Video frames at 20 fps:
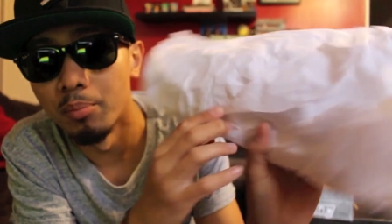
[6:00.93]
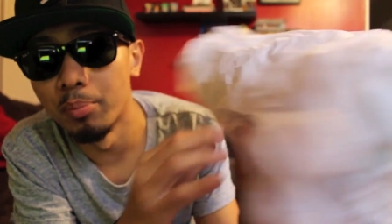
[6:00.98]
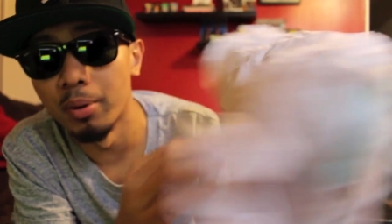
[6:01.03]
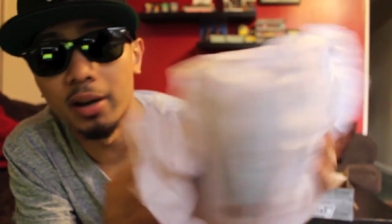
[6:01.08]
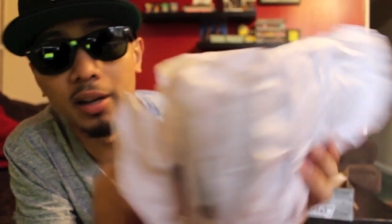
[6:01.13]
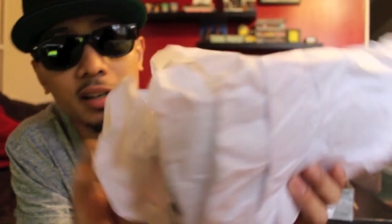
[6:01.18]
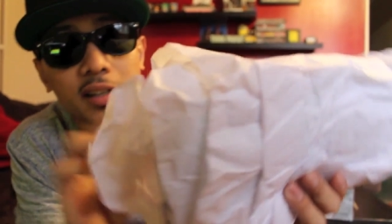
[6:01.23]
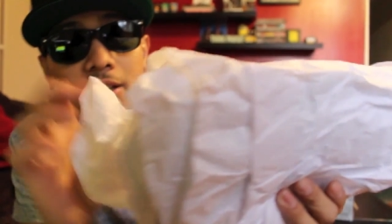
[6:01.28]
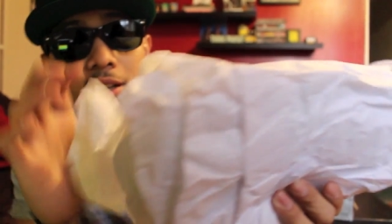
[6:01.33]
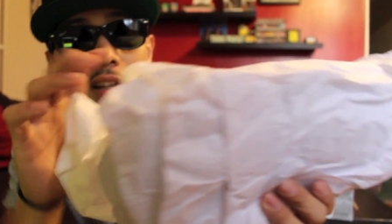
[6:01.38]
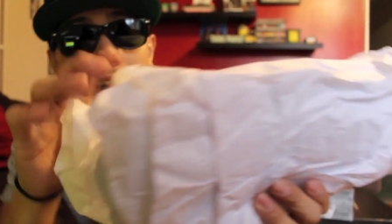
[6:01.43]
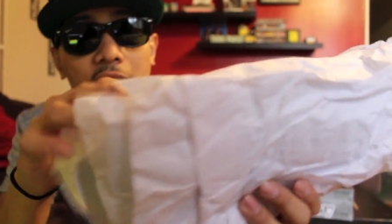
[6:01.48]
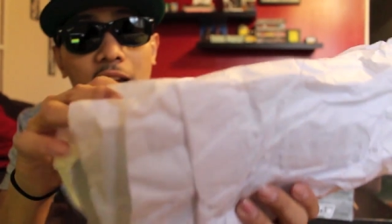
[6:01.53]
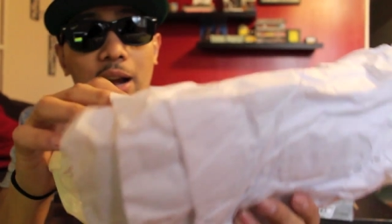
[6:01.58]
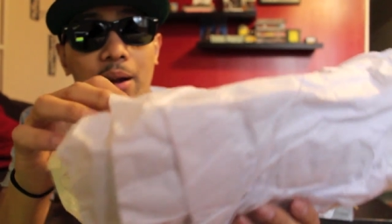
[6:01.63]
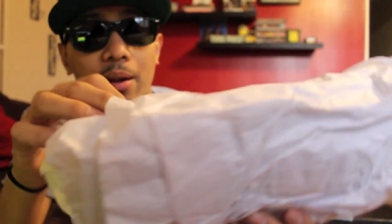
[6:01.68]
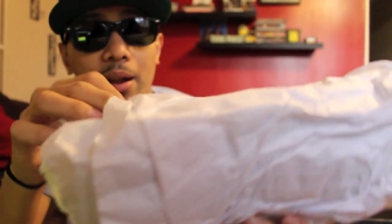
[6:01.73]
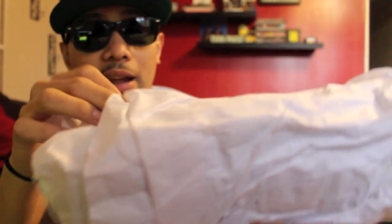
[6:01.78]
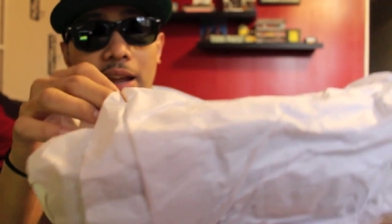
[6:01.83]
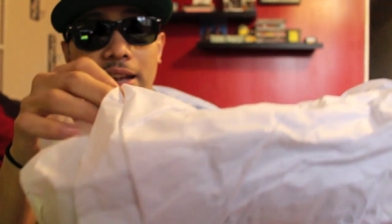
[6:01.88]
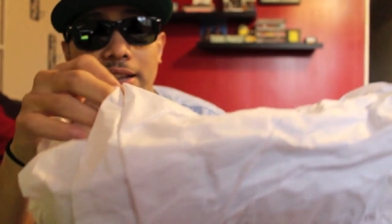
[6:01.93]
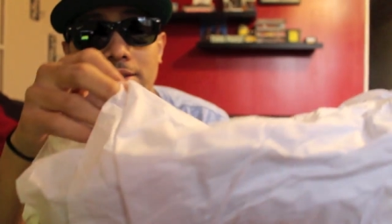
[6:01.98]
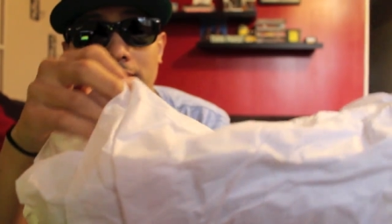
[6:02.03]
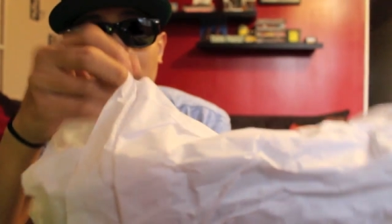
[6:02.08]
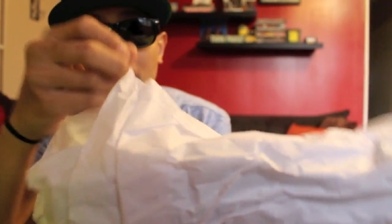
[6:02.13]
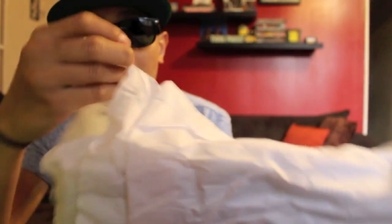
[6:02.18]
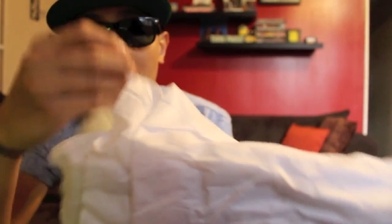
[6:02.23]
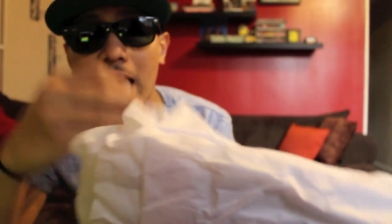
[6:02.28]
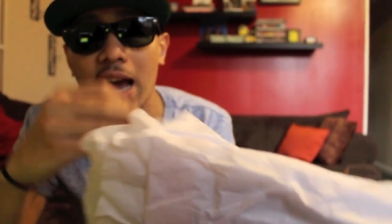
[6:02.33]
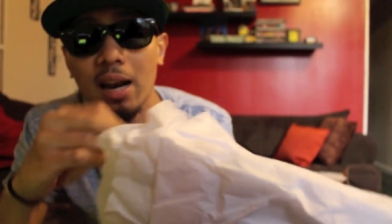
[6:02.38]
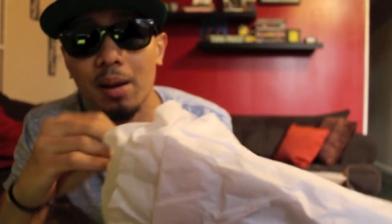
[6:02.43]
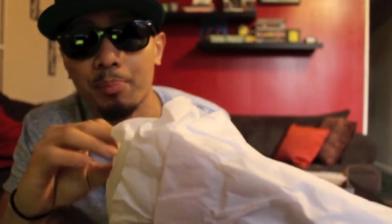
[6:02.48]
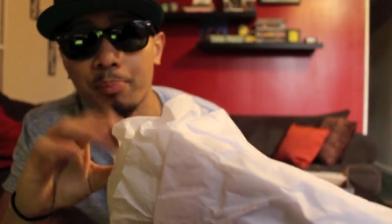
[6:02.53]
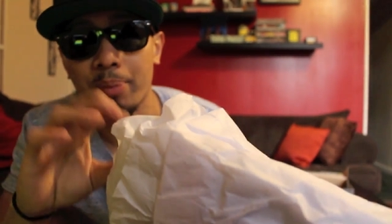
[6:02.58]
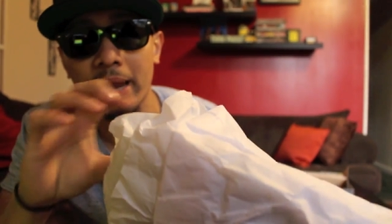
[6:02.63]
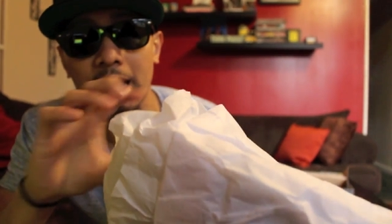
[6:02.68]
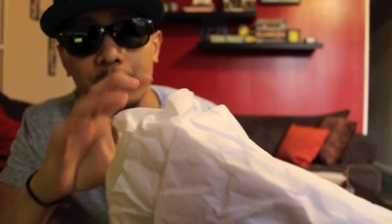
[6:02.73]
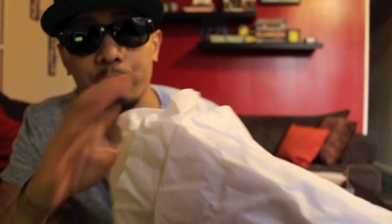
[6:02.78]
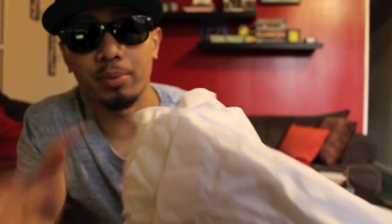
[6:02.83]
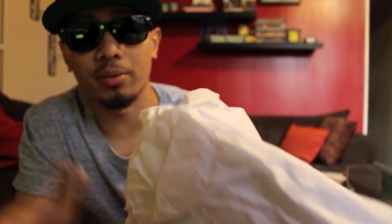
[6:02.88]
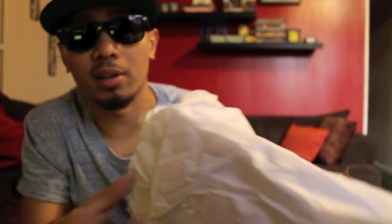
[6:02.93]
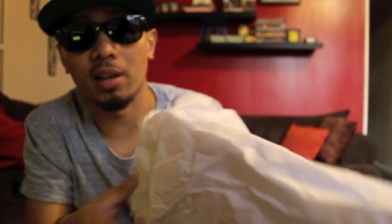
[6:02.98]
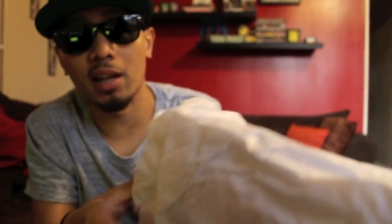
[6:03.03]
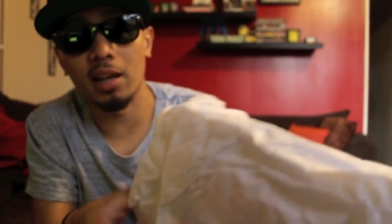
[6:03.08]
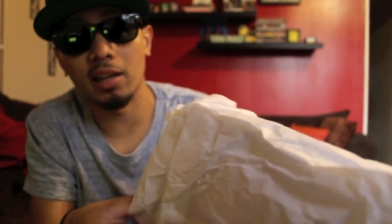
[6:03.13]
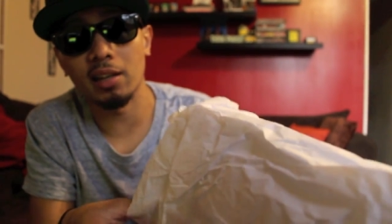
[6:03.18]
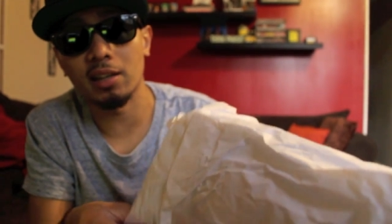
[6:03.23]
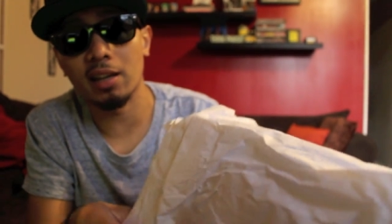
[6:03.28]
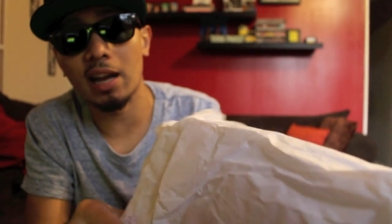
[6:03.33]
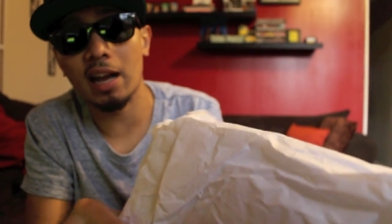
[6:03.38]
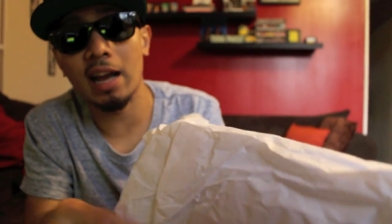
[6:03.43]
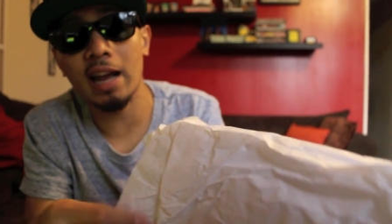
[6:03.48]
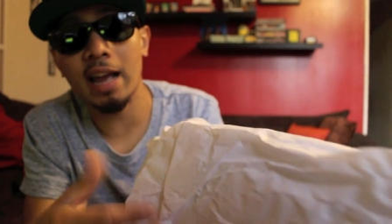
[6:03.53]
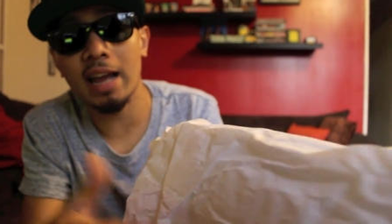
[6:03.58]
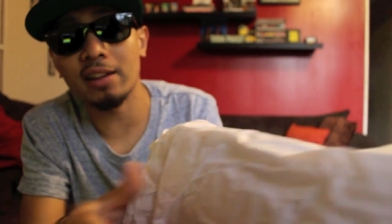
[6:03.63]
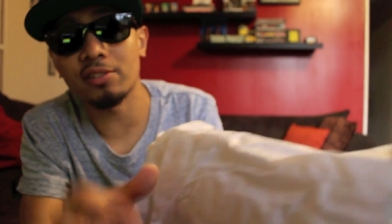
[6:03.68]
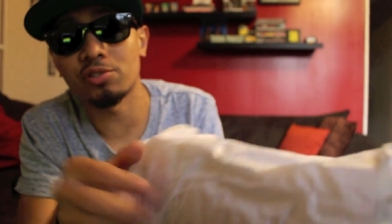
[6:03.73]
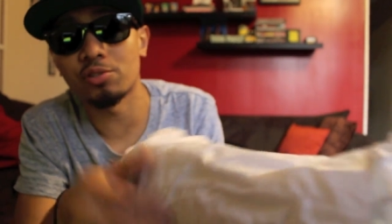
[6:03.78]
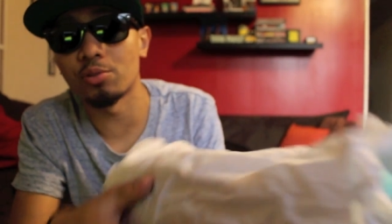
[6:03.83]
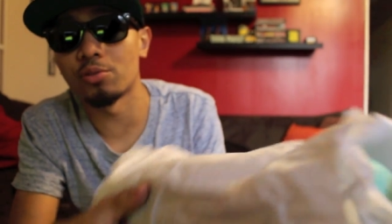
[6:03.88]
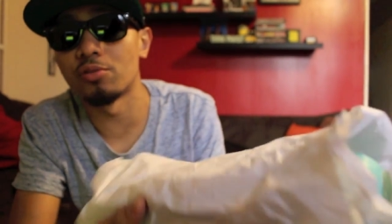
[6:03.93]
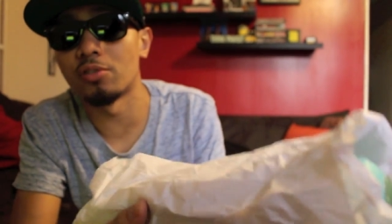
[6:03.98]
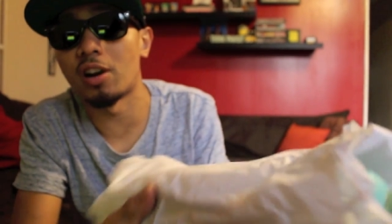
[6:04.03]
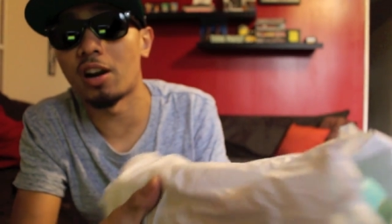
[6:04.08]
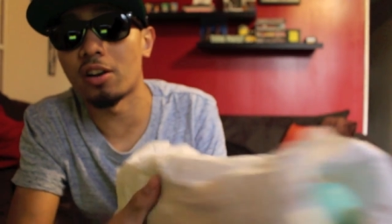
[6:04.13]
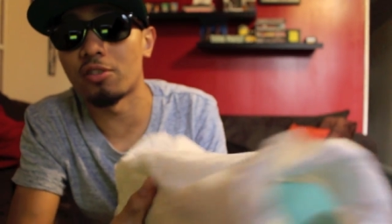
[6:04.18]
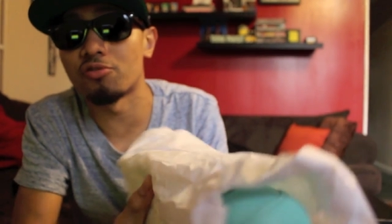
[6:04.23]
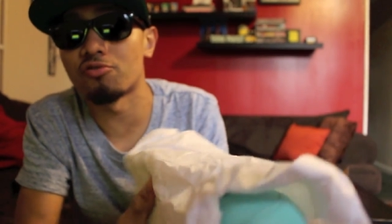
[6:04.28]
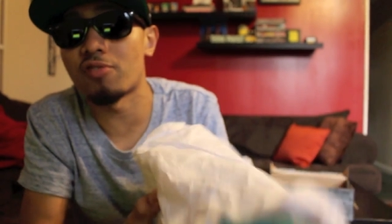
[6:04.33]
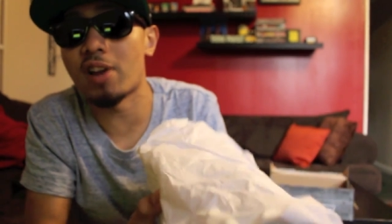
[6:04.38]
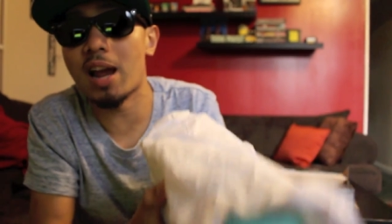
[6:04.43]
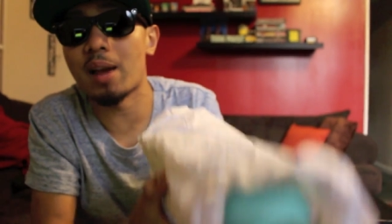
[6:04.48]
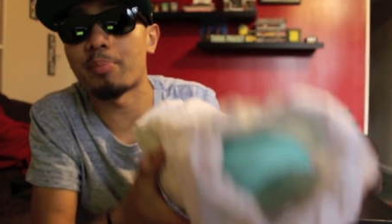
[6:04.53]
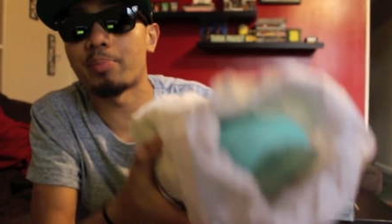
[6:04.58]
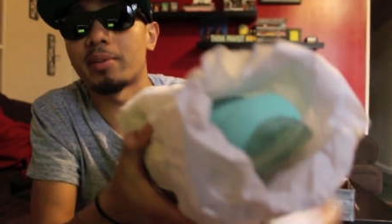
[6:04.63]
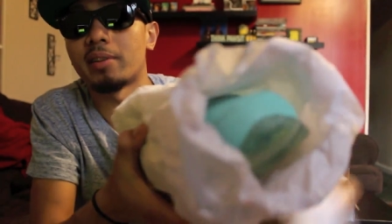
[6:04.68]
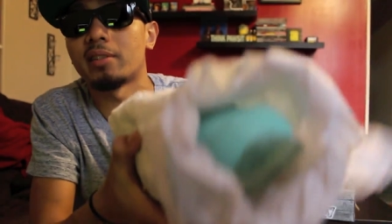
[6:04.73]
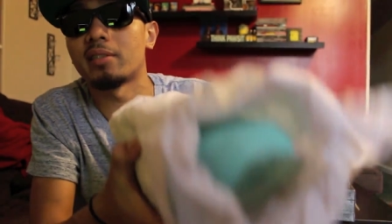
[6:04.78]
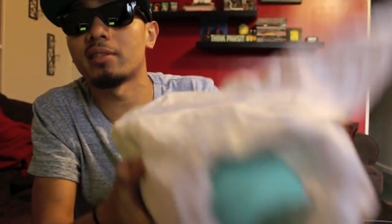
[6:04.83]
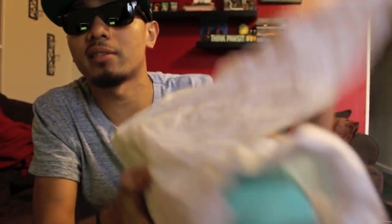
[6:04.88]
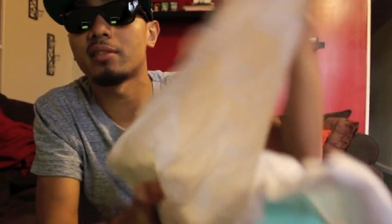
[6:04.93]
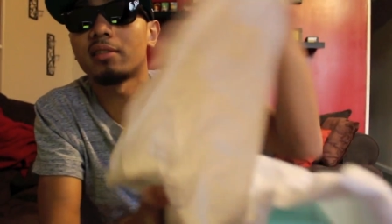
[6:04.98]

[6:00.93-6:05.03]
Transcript: but it's a lot of paper. Like I had to unwrap it